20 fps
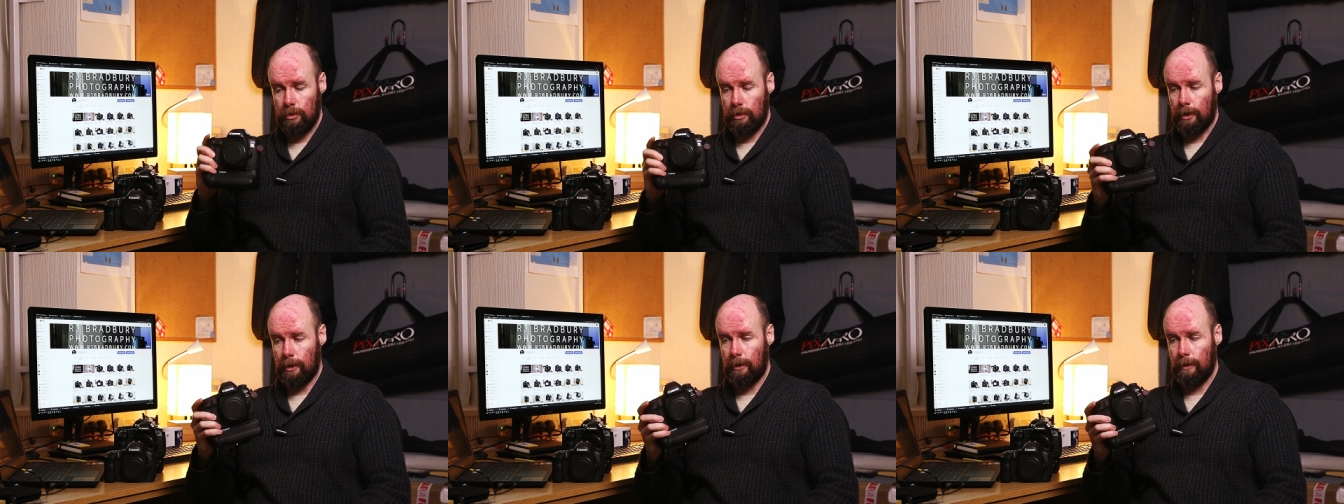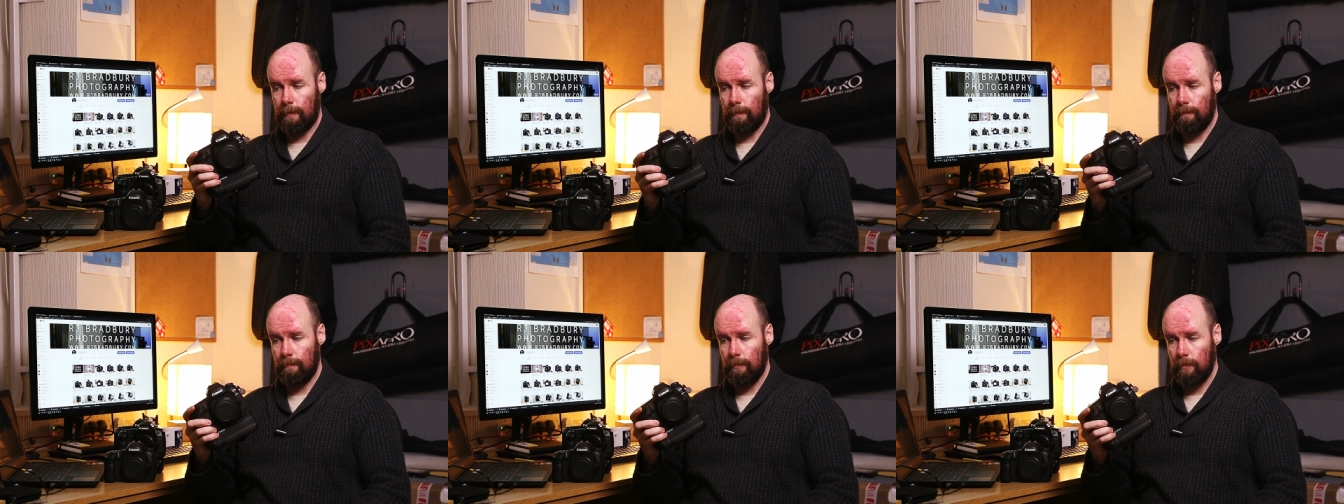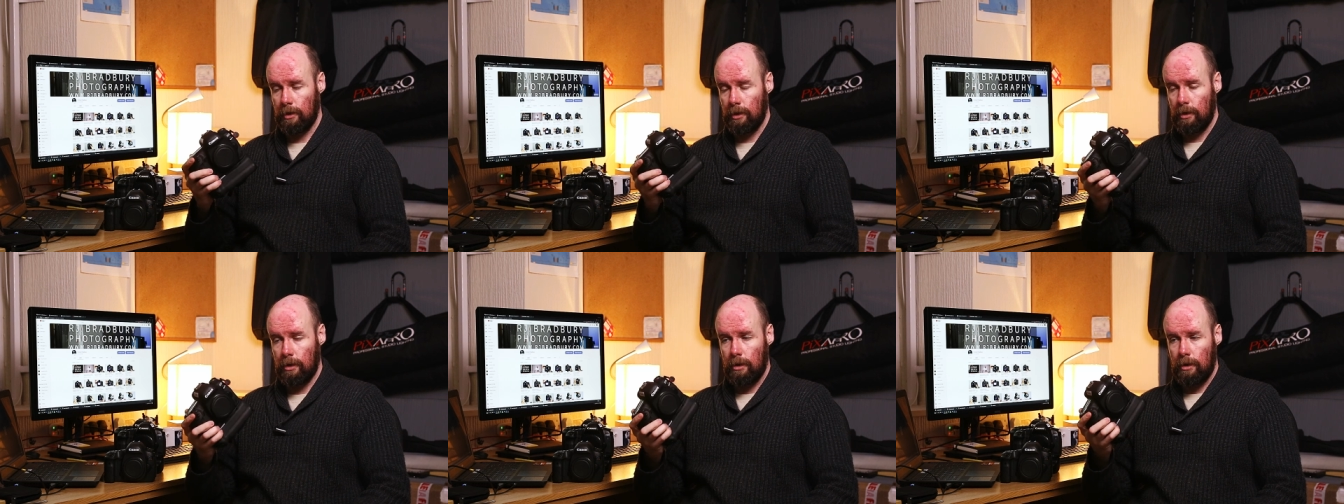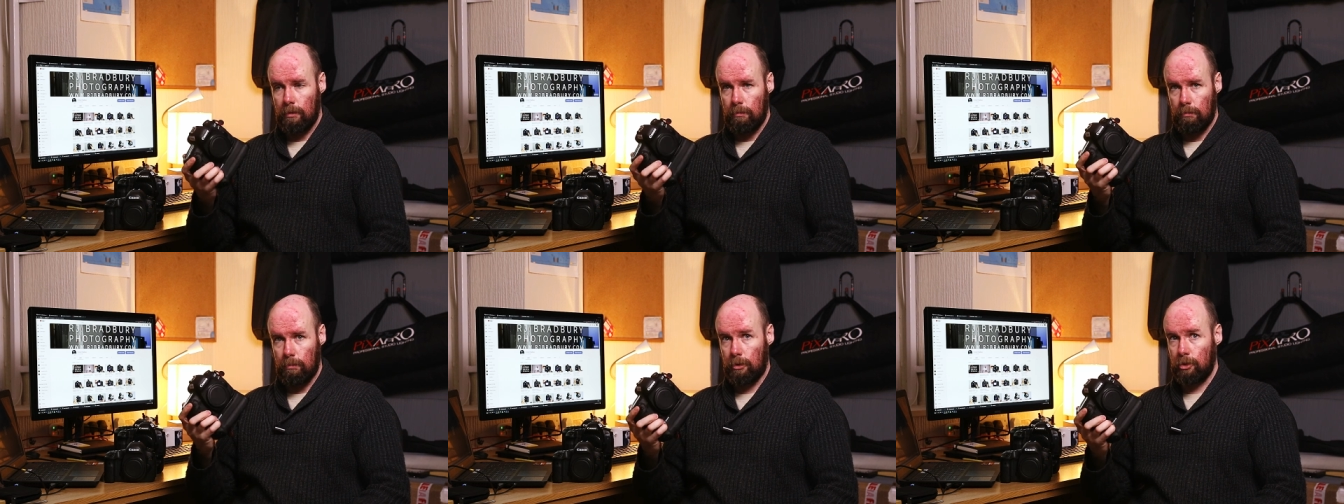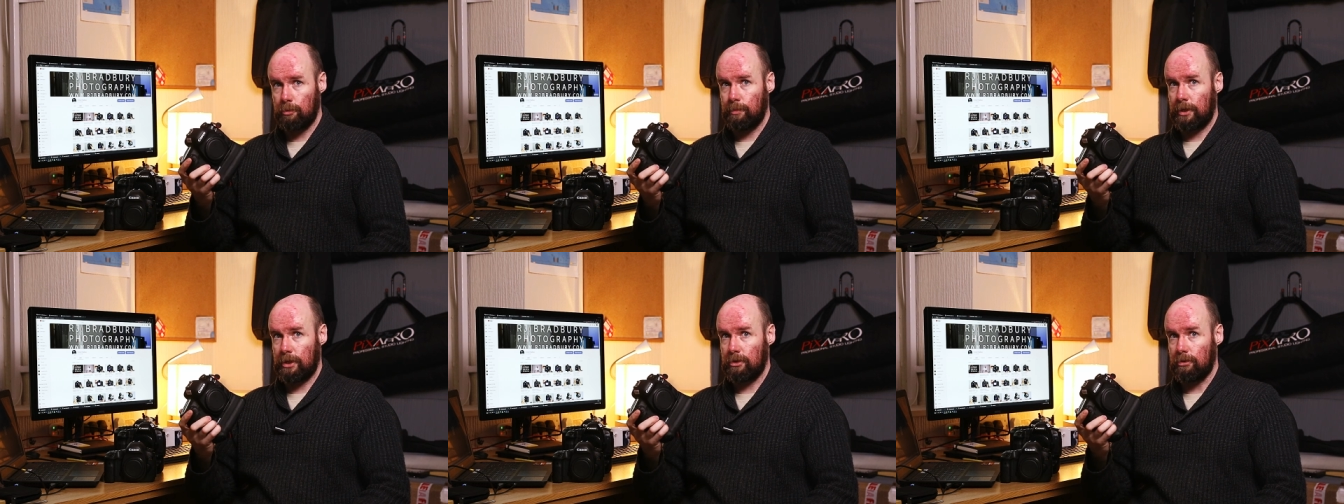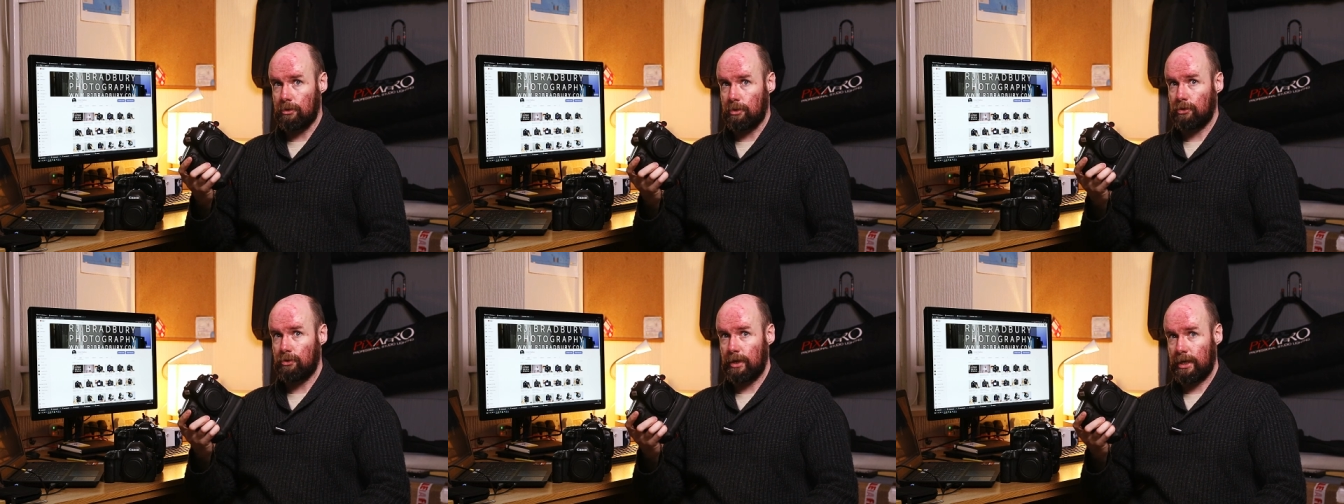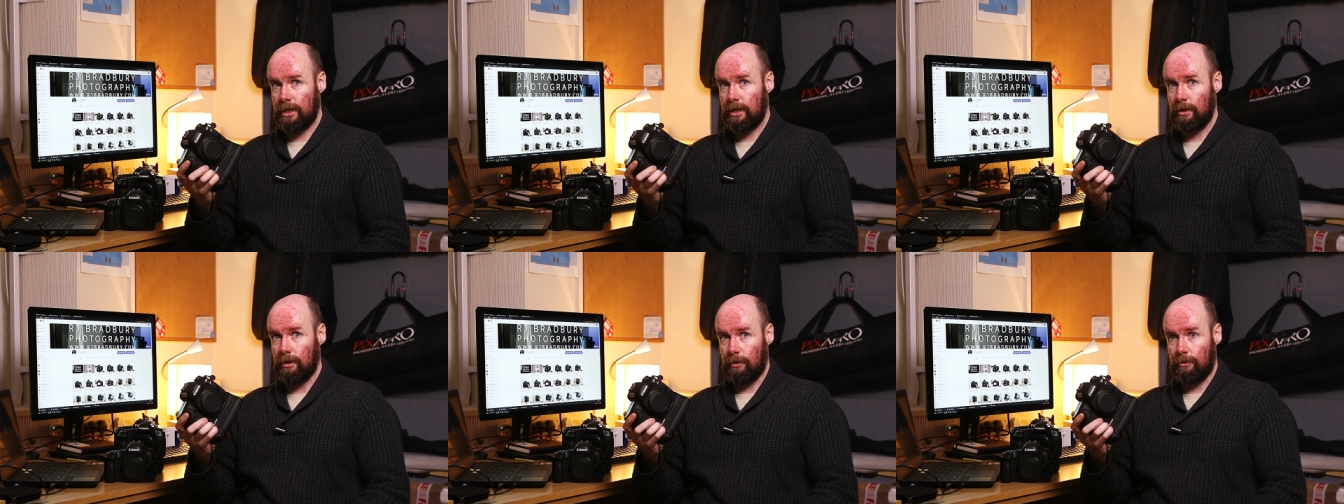Um, much better at
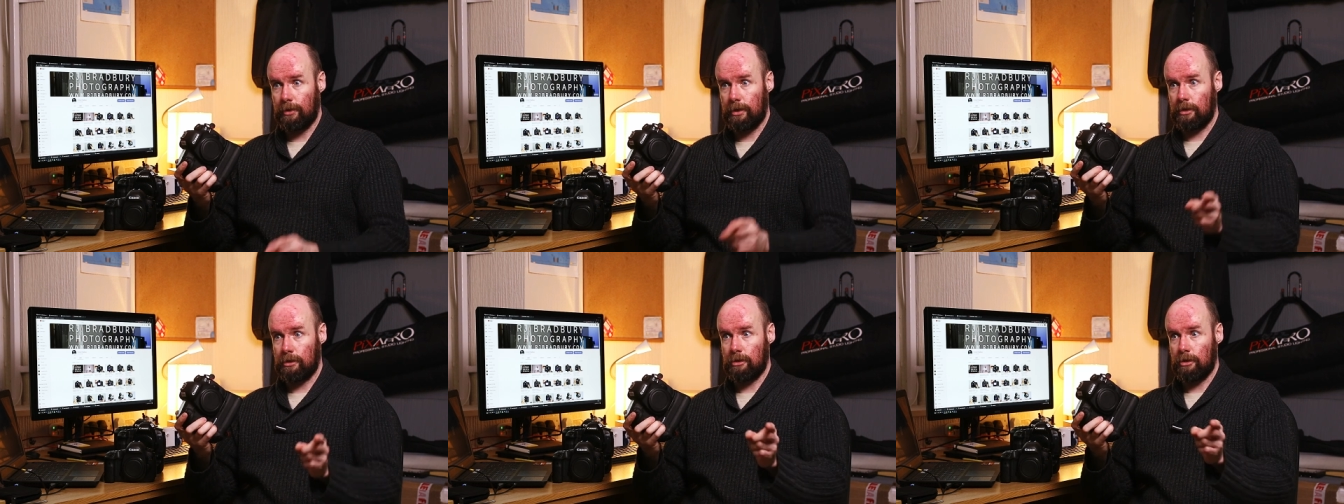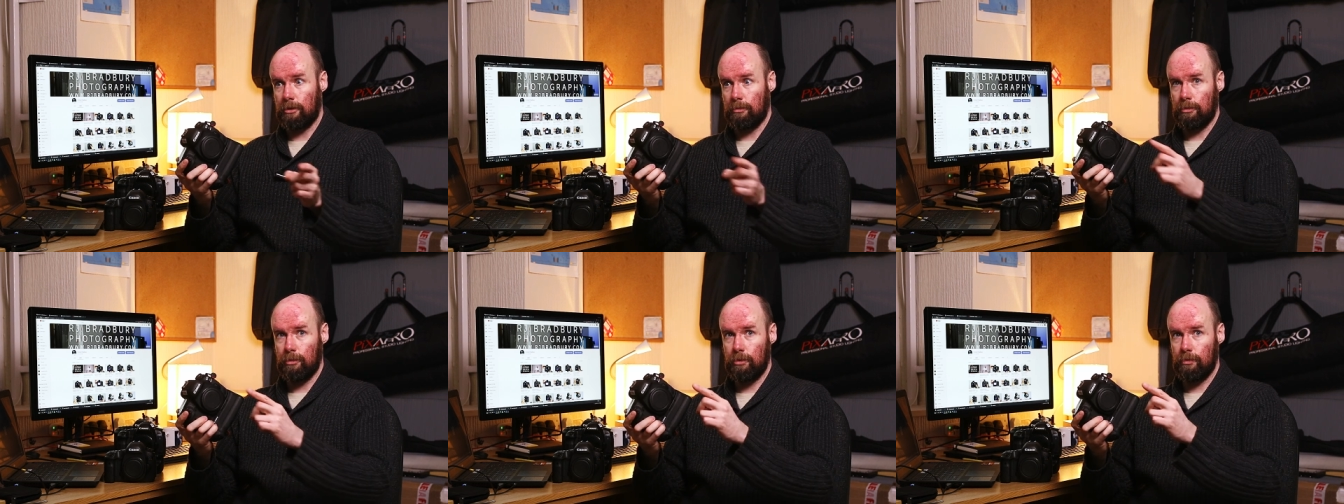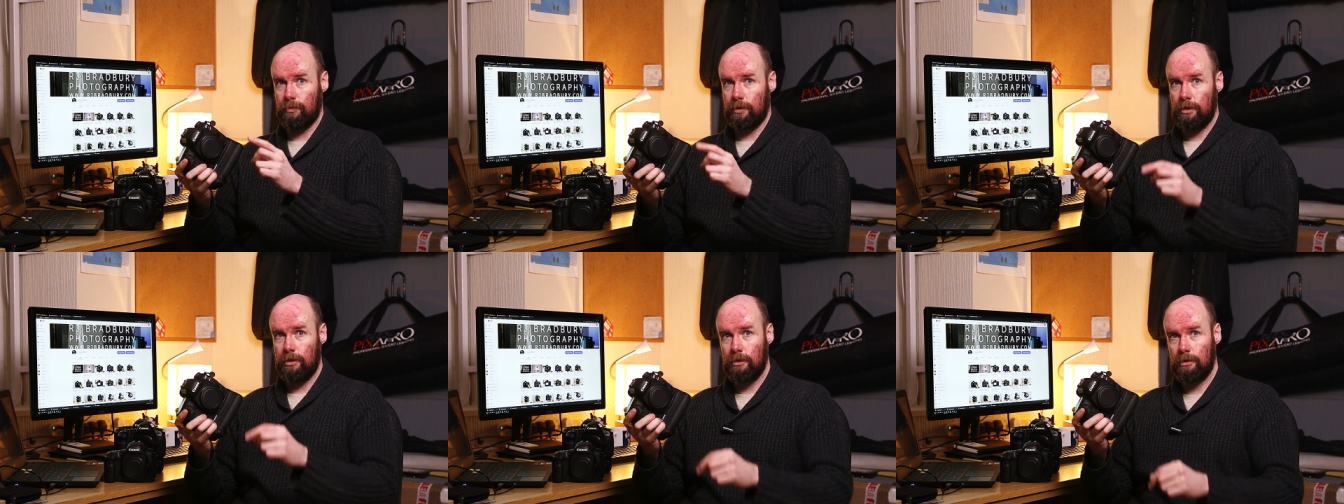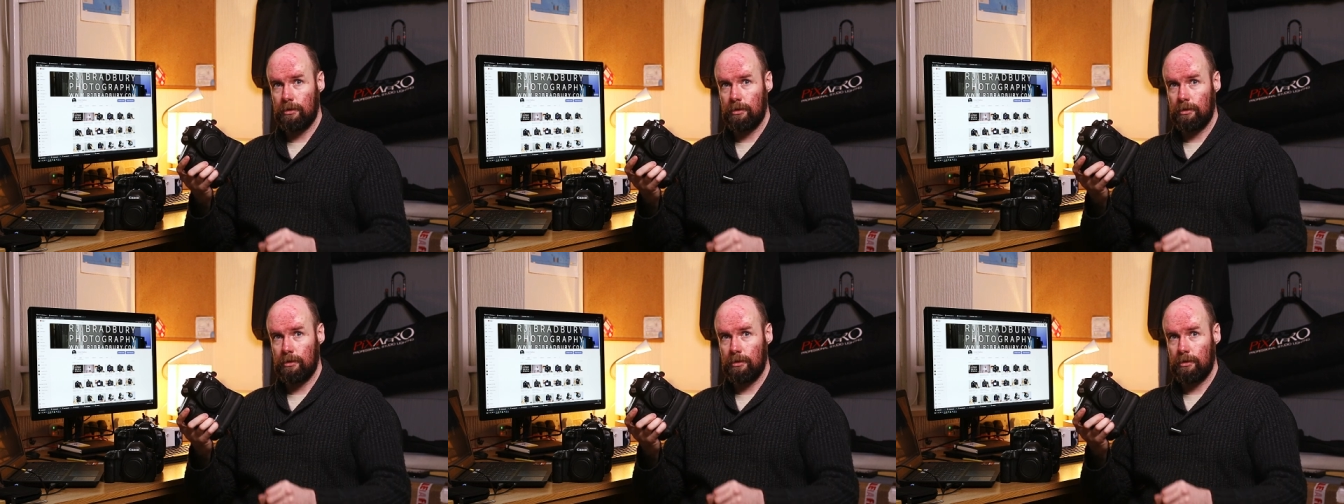tracking things that are moving,